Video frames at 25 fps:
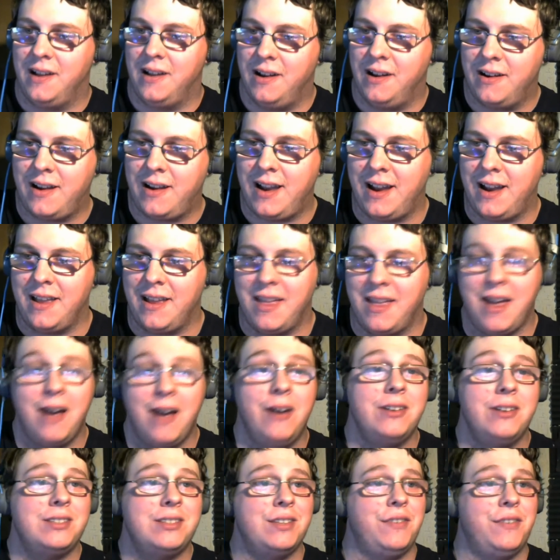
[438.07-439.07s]
Okay,
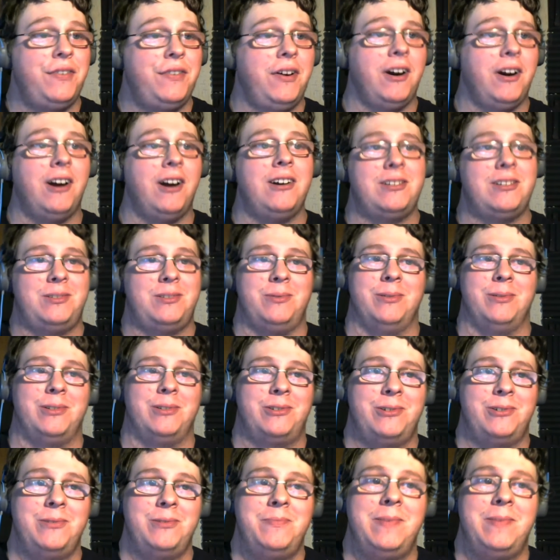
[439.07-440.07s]
that was the first
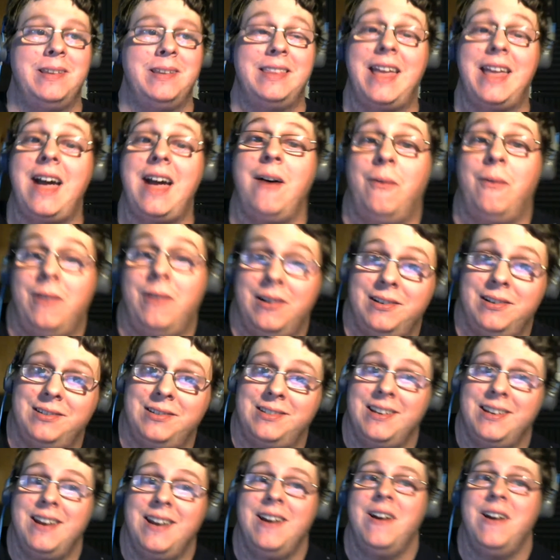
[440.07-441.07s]
one. That
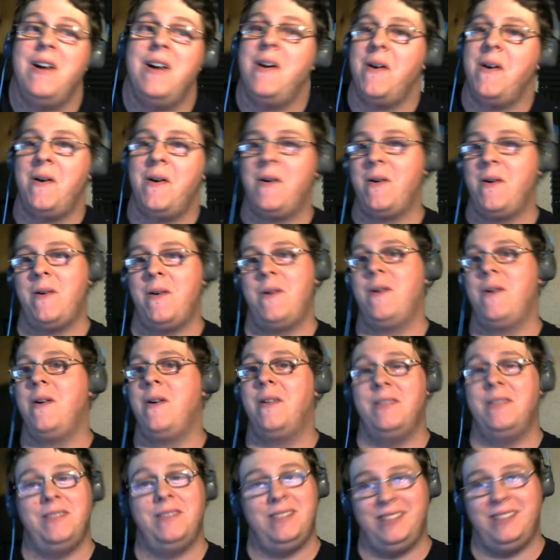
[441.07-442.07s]
was
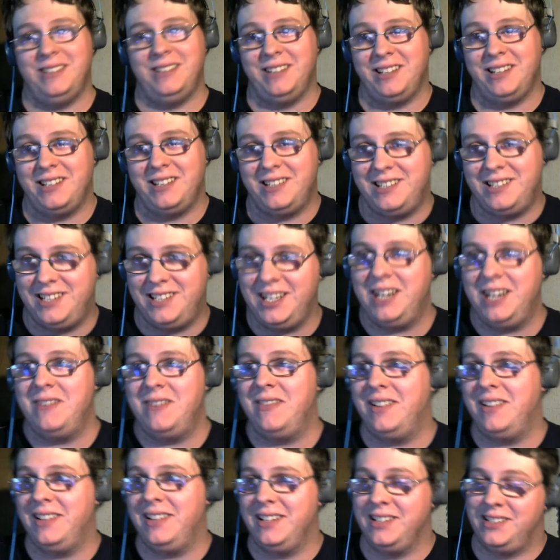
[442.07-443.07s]

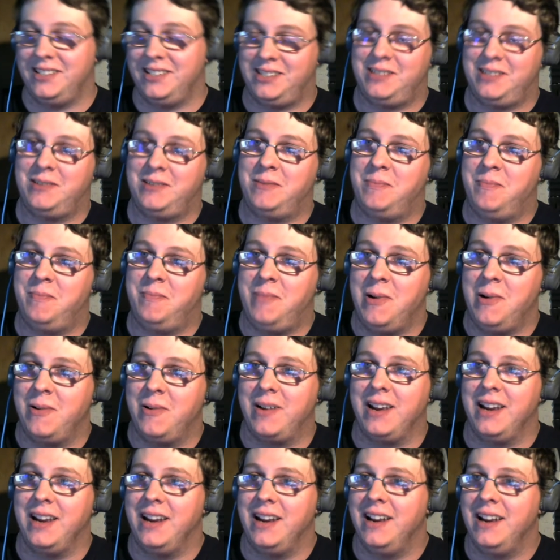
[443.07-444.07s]
legitimately
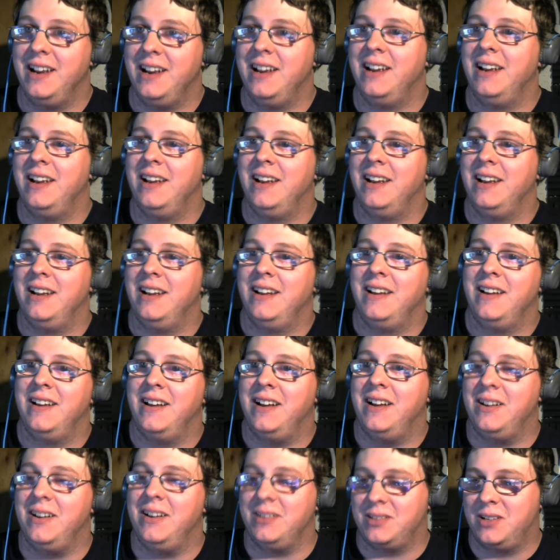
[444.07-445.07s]
spooky.
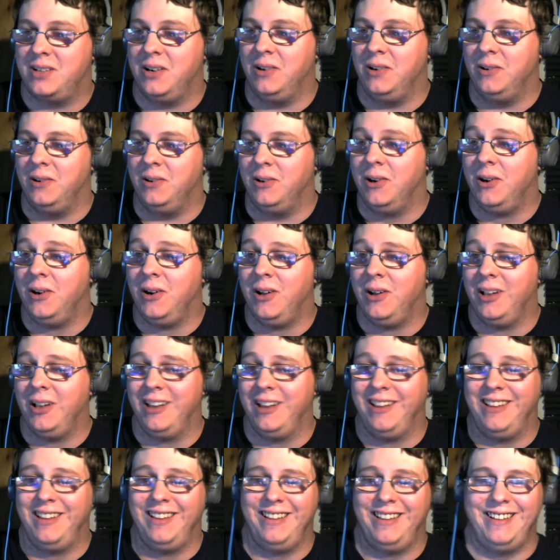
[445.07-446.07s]
That was cool.
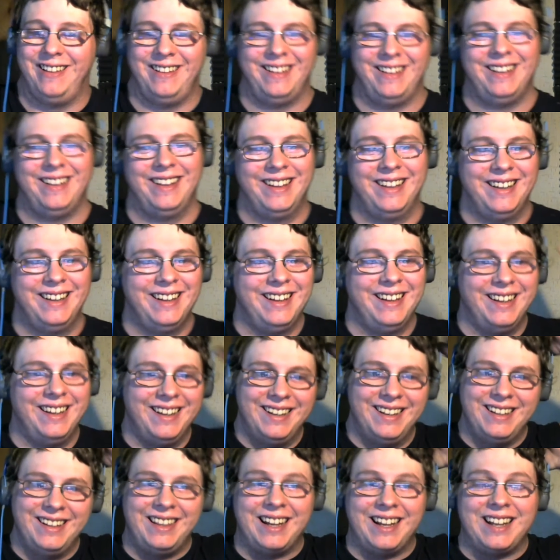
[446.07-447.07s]

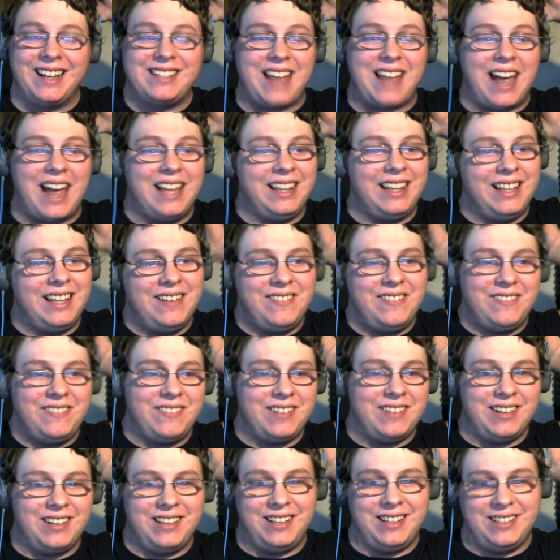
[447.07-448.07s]
Like I said, I
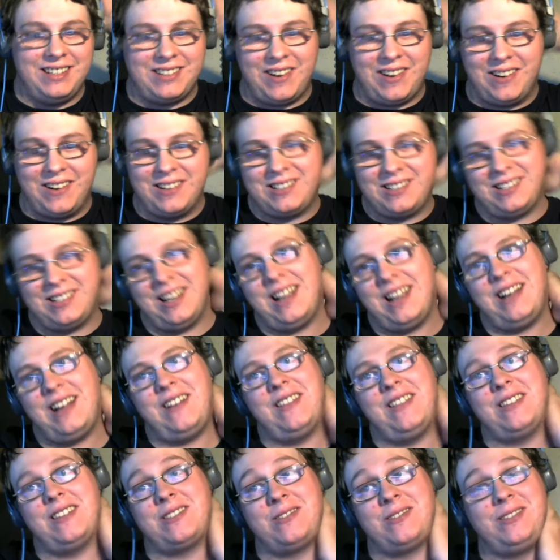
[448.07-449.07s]
love his art
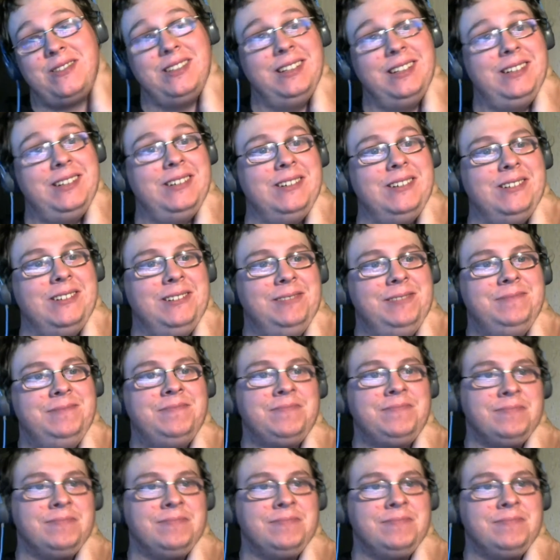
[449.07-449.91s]
style. That's really cool.